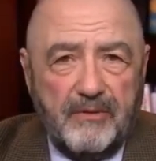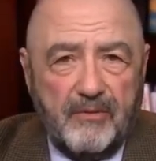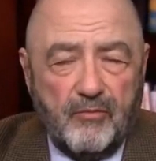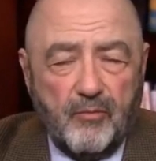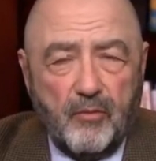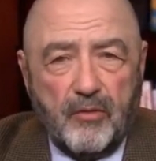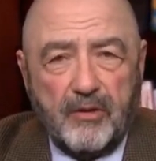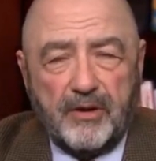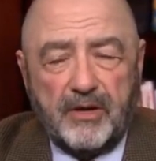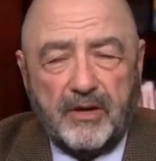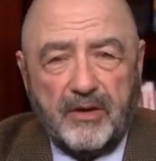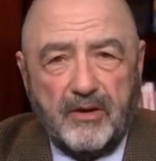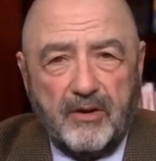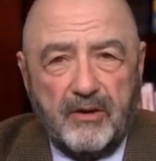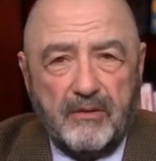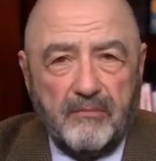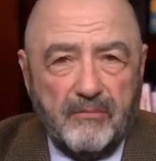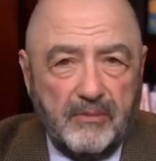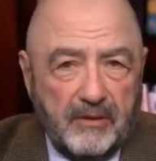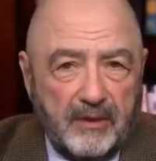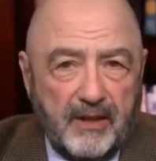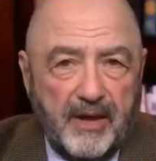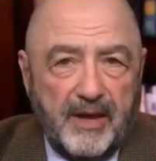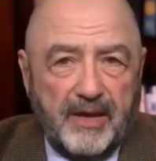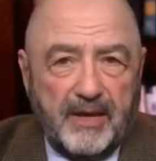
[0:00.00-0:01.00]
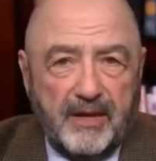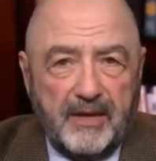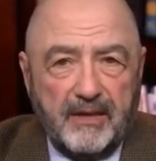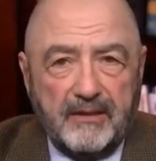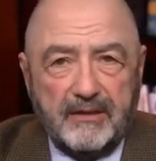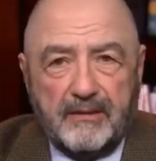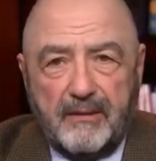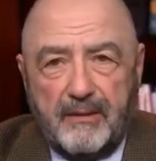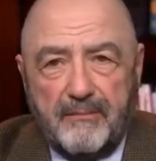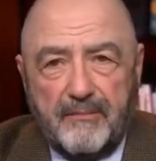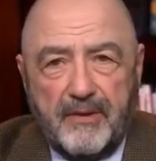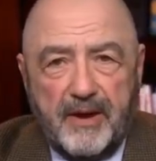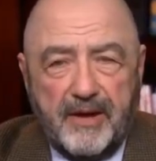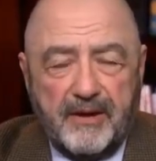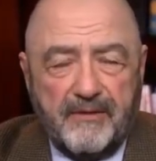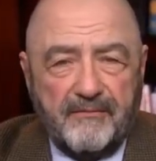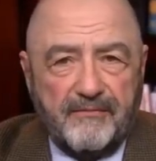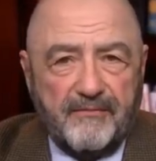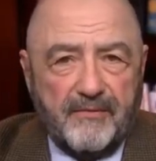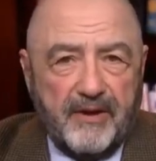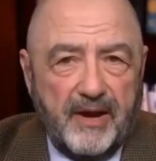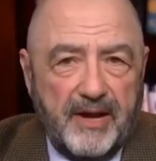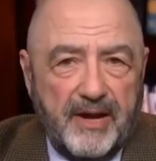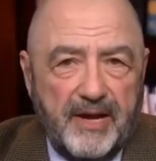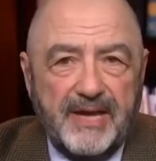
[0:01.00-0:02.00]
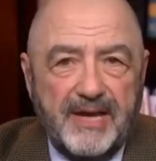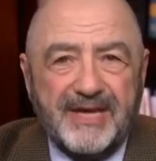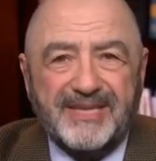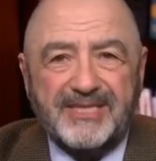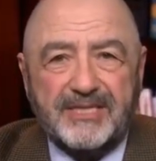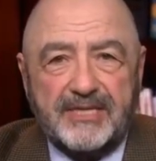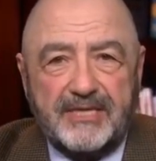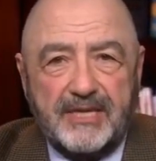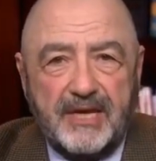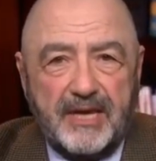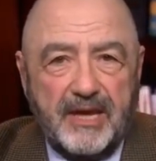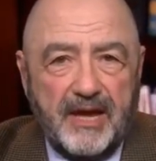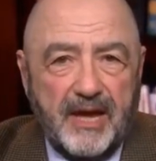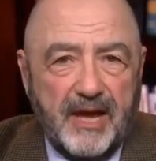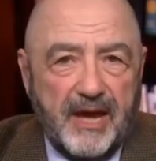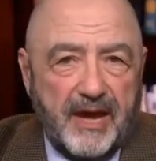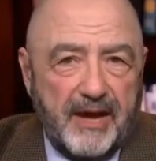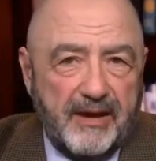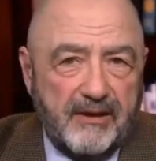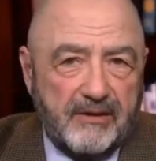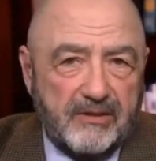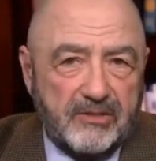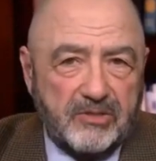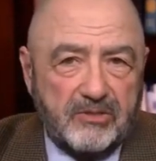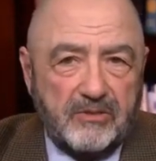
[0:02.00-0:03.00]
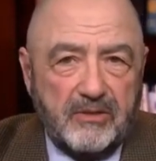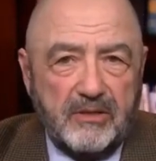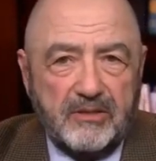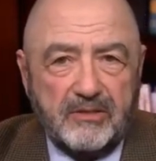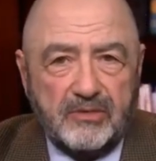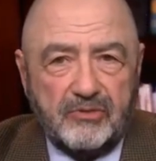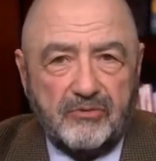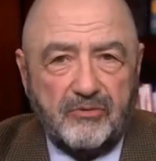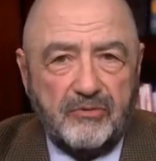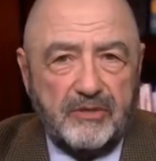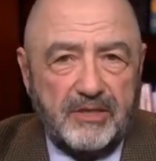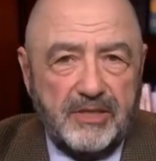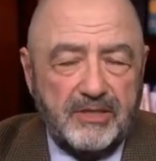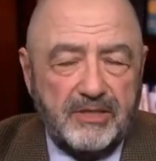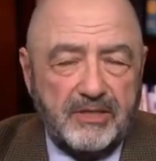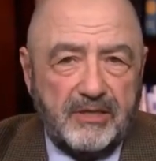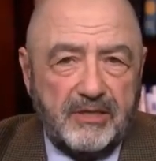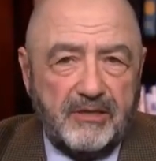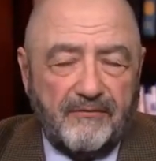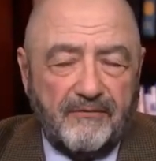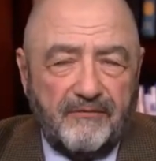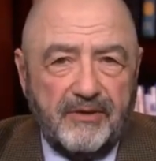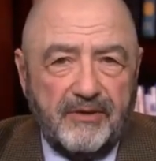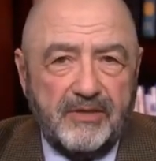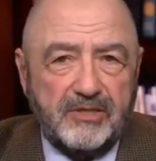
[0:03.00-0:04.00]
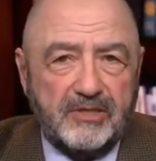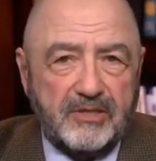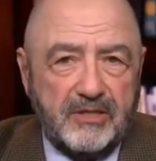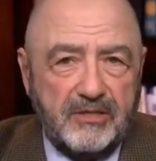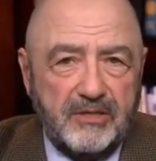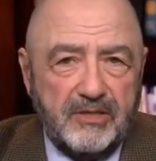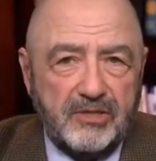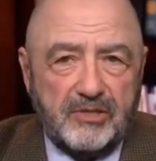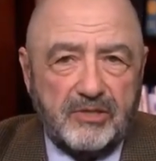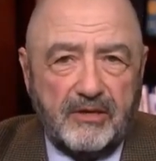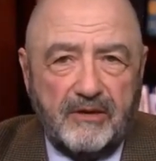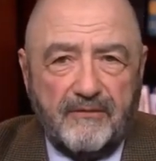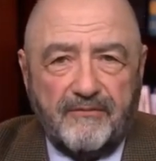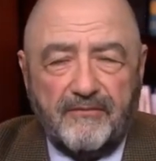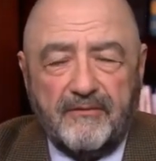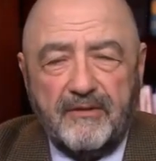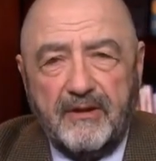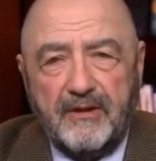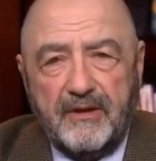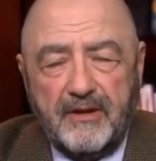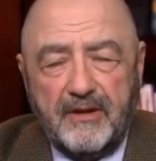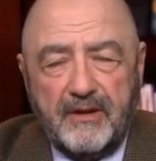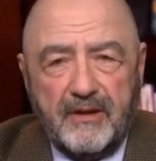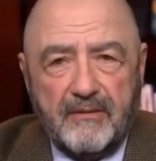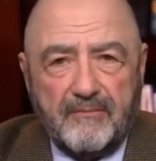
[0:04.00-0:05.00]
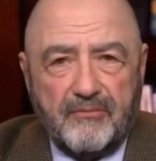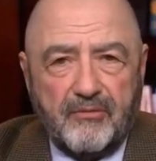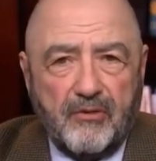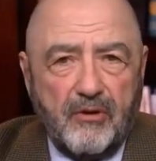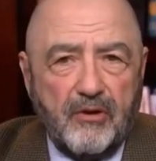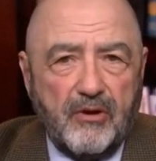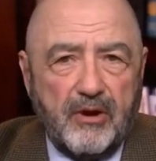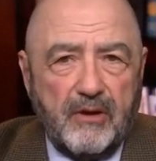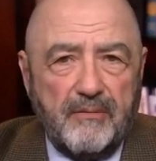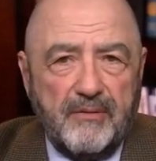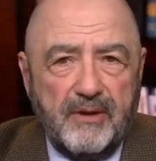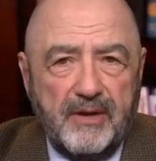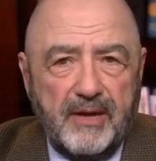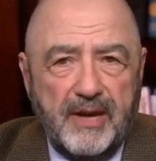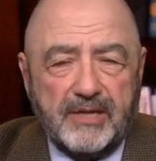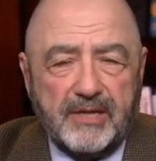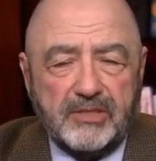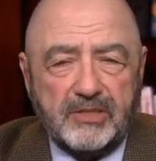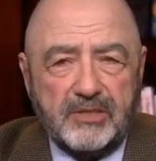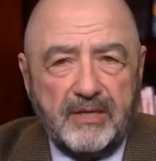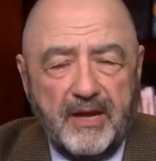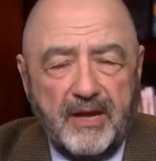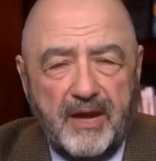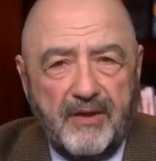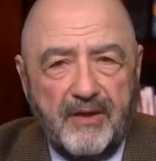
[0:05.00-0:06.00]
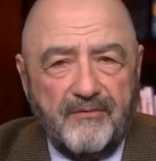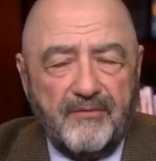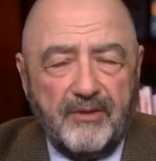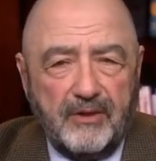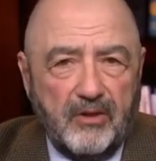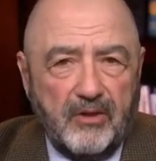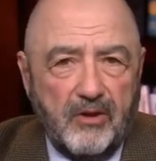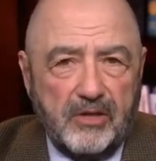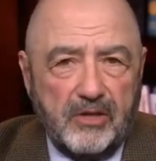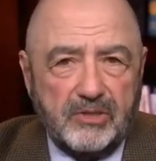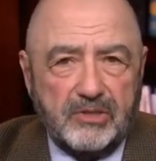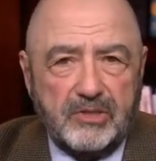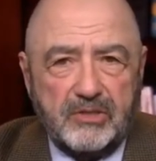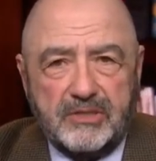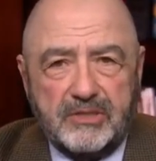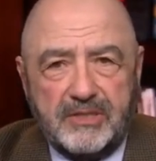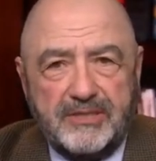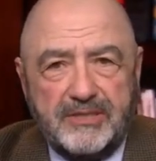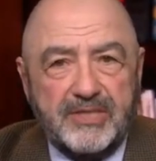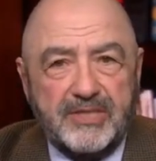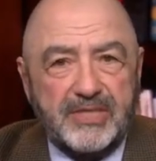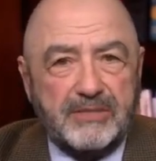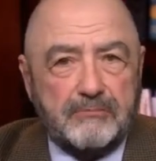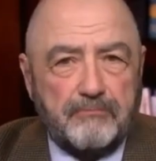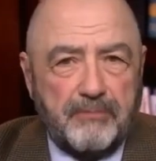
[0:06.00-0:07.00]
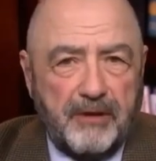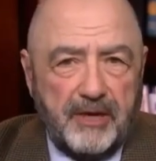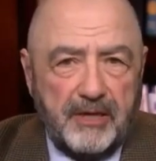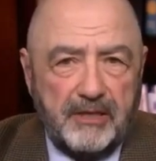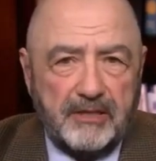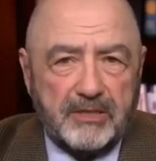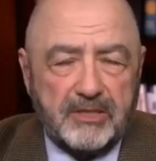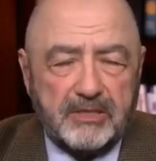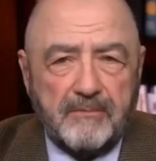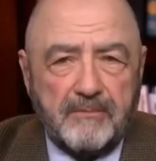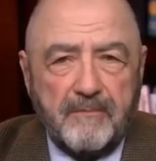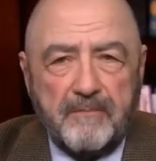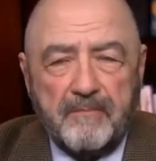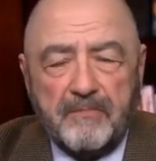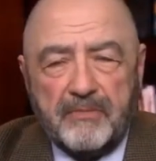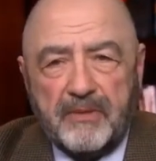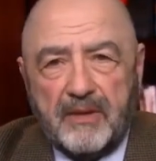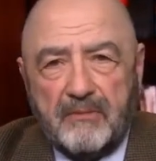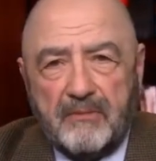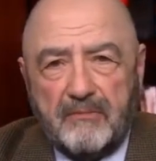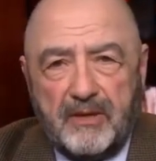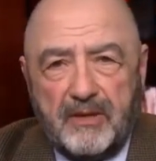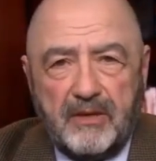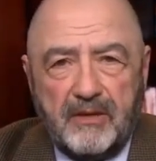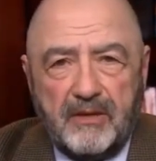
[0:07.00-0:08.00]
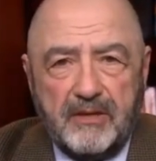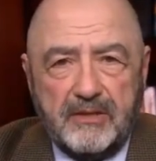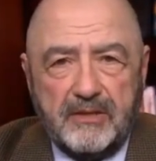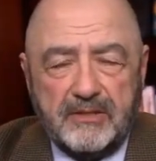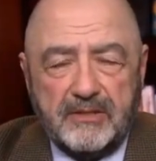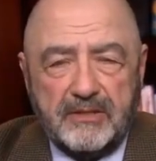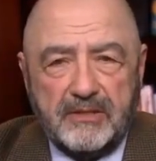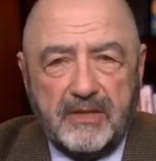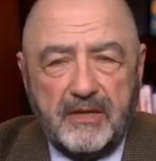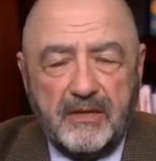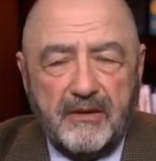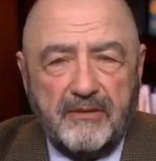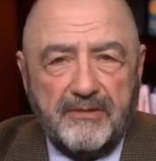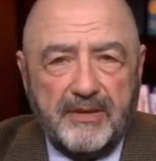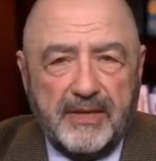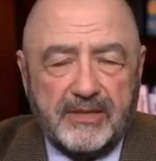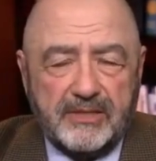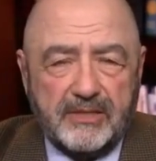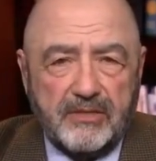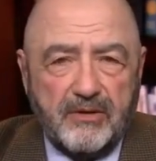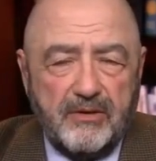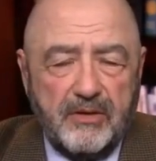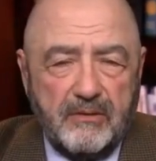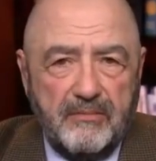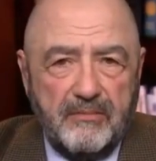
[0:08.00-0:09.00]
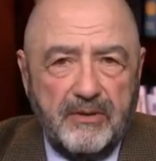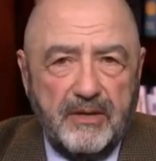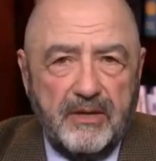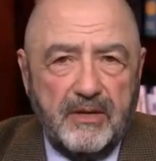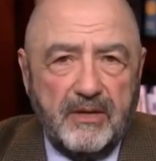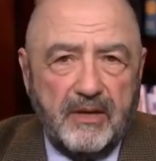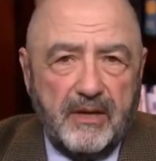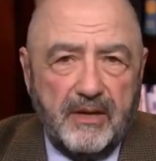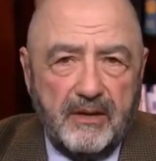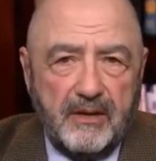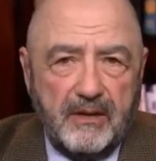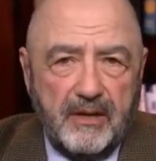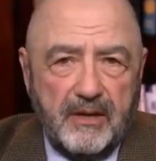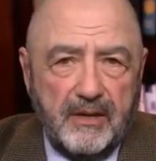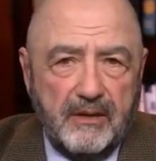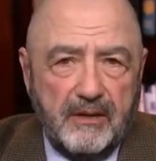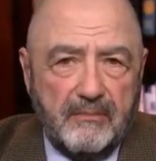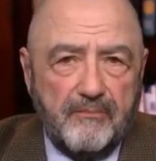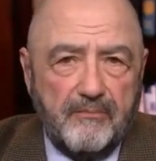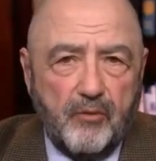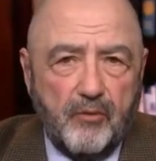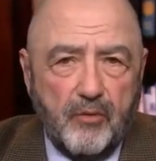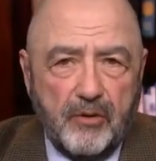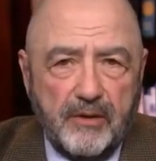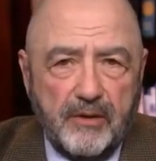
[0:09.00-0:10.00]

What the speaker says: maybe working on like a modified SDI, or Strategic Defense Initiative program, and actually having launchers in space, because that's going to be an